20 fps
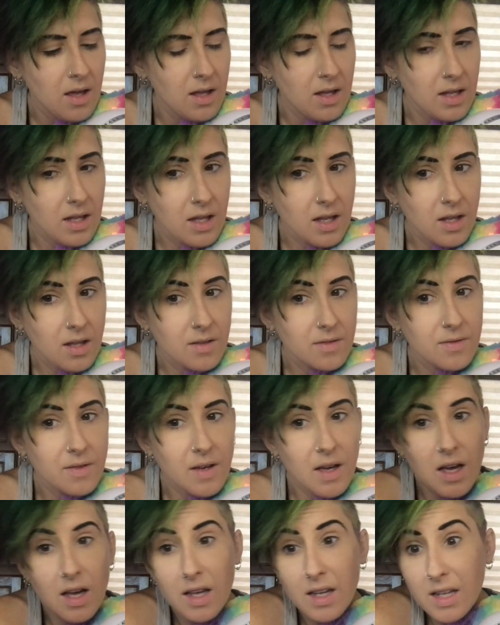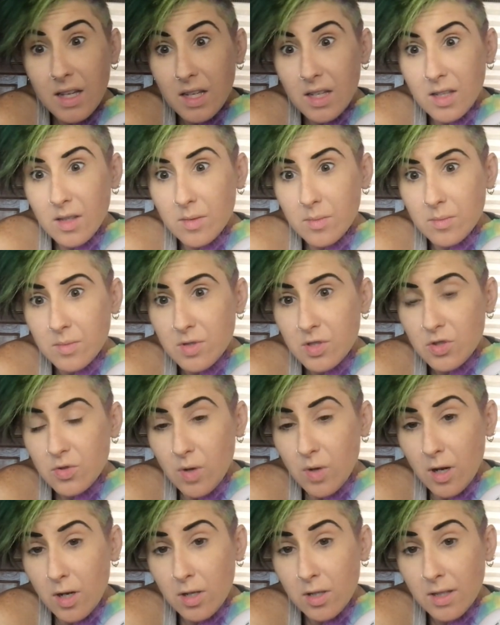If I am
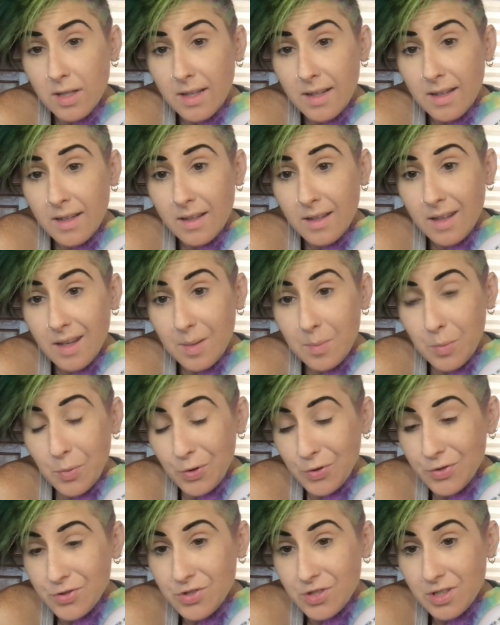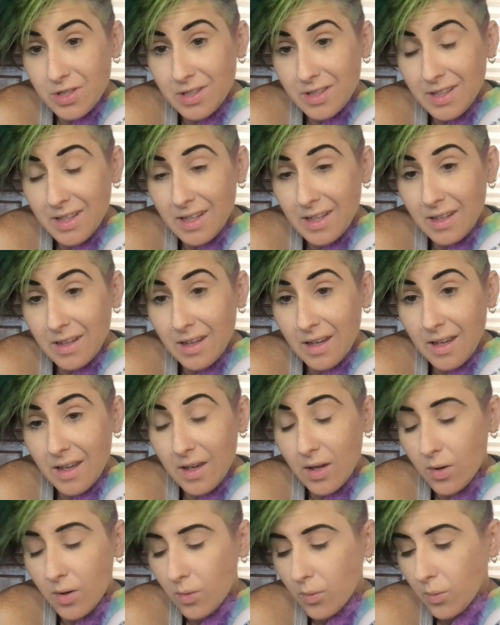struggling emotionally
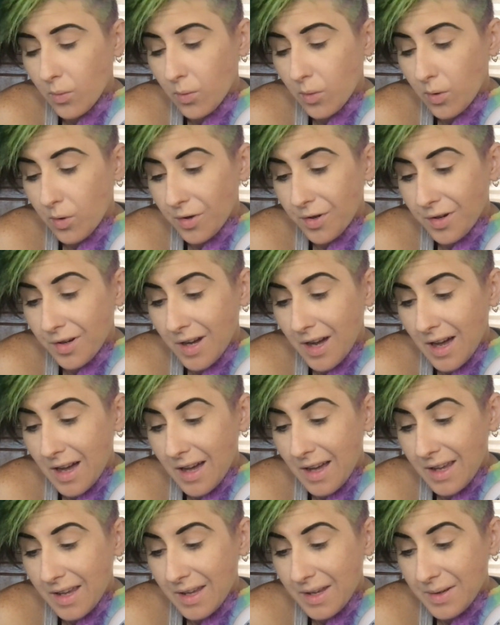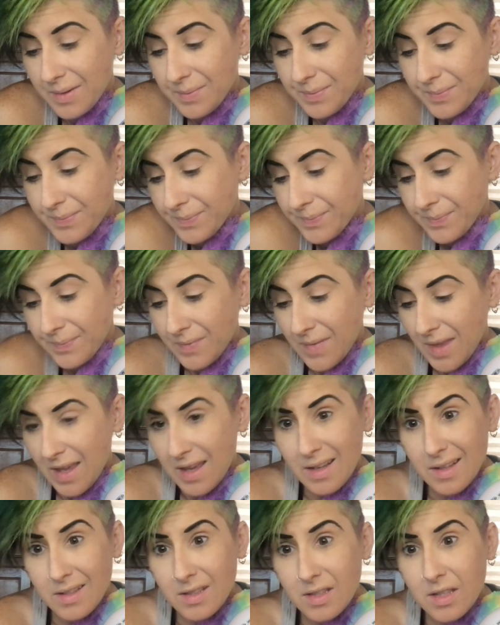or I am
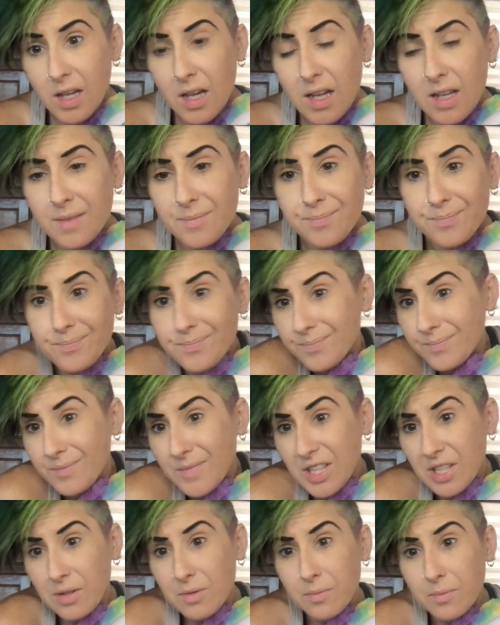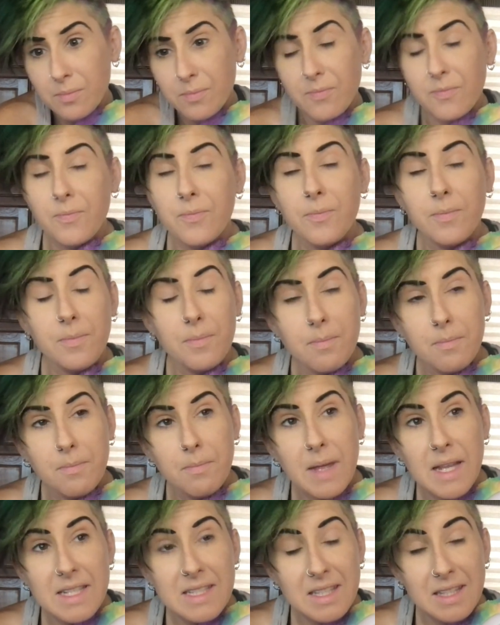not, you know,
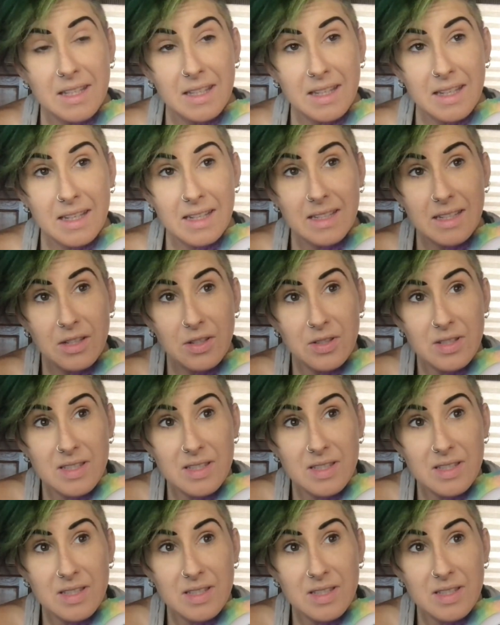mentally in a good